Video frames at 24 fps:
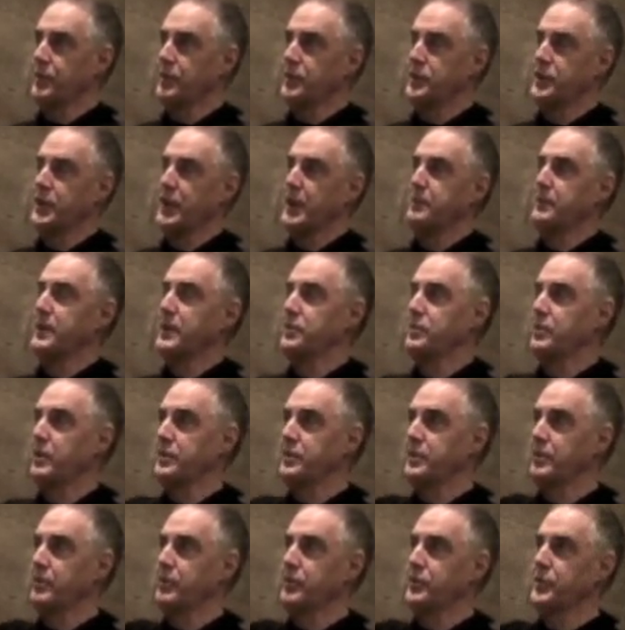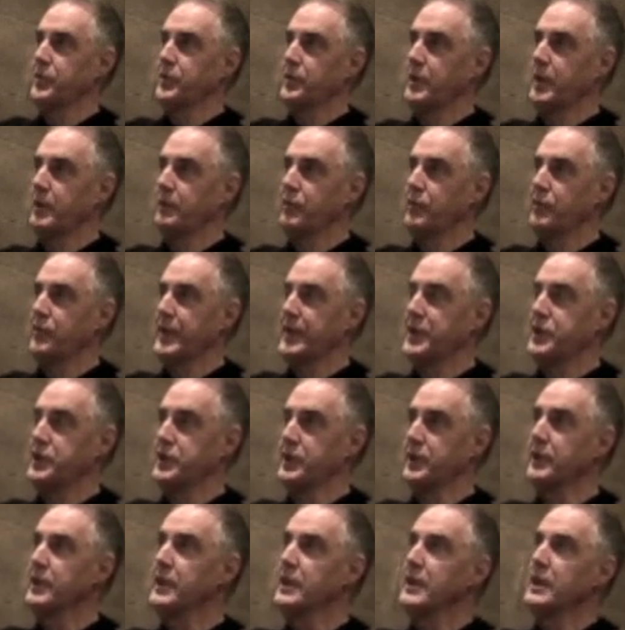chai being drunk, there is no conversation.
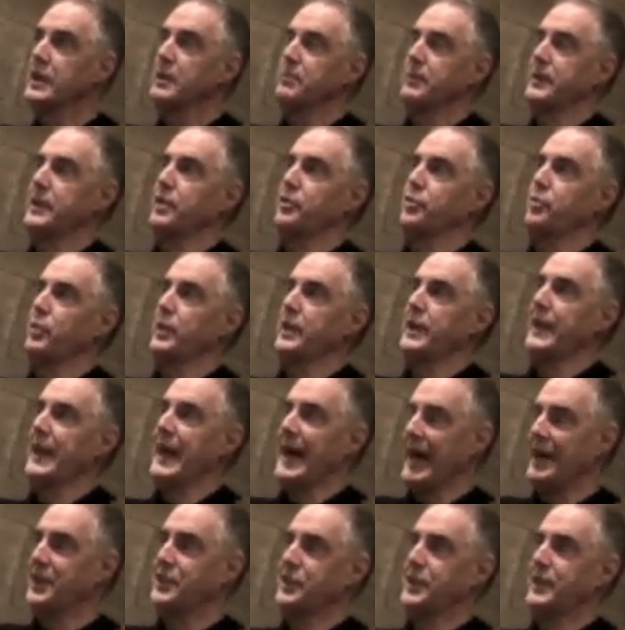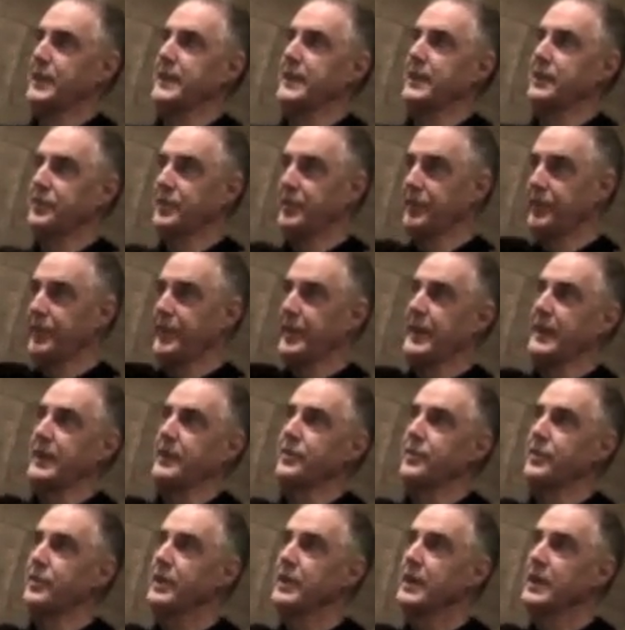Because what it actually is
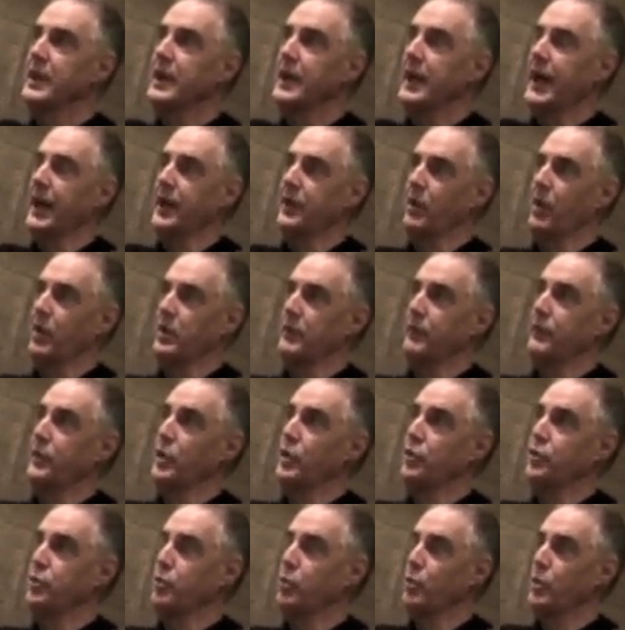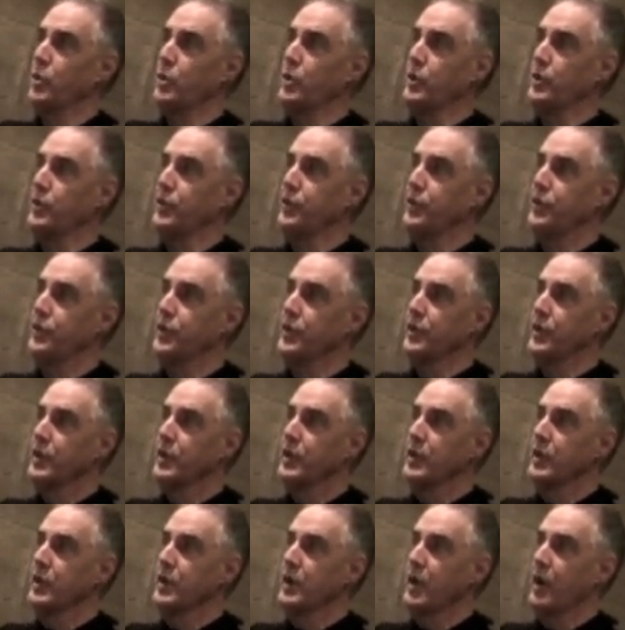this. And all of those words
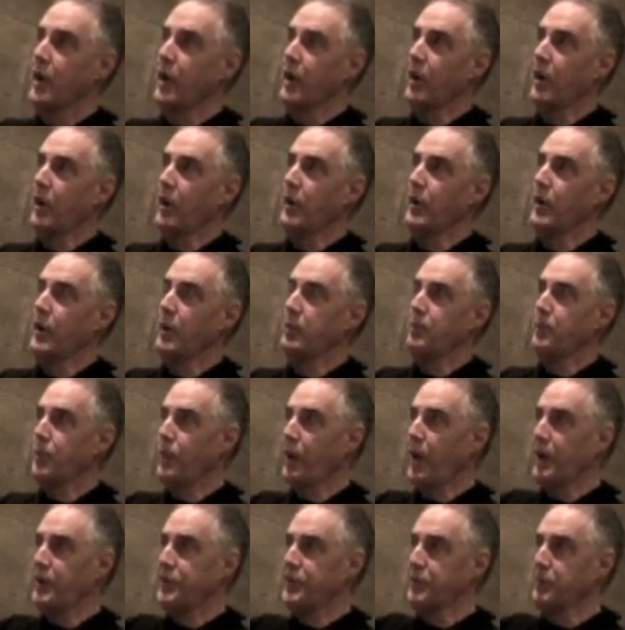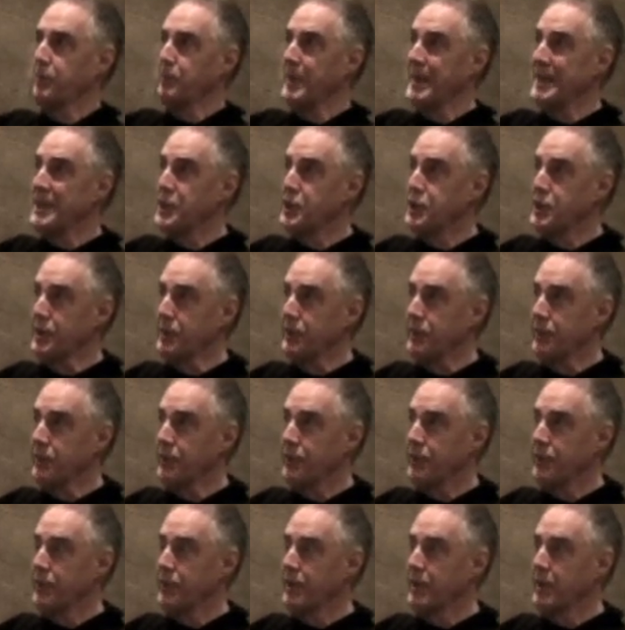are
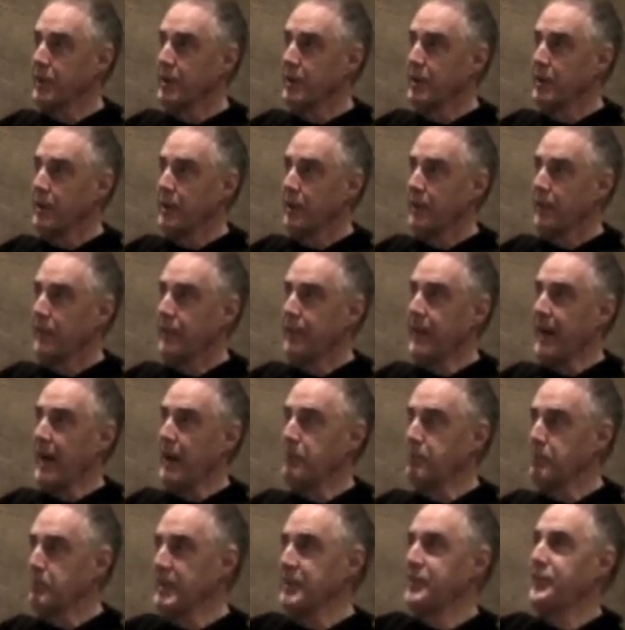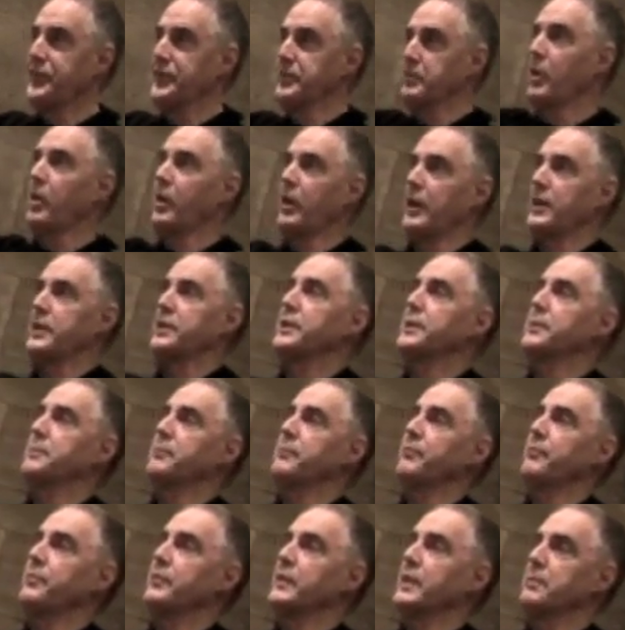approximations that miss the mark,
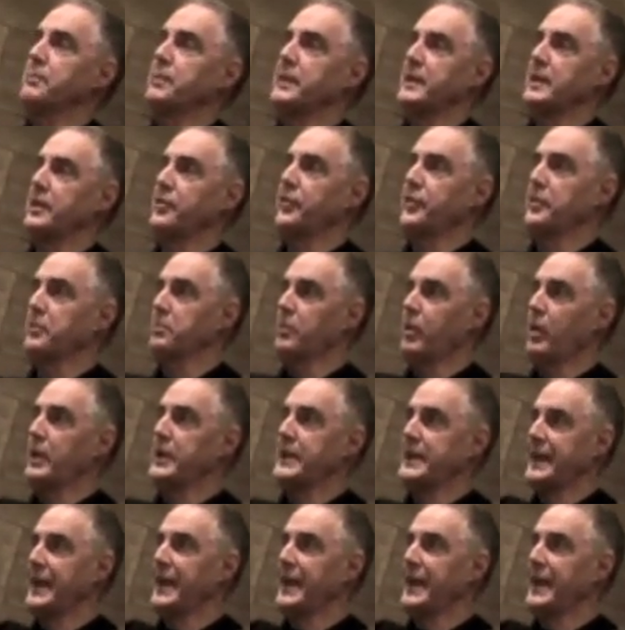because the mark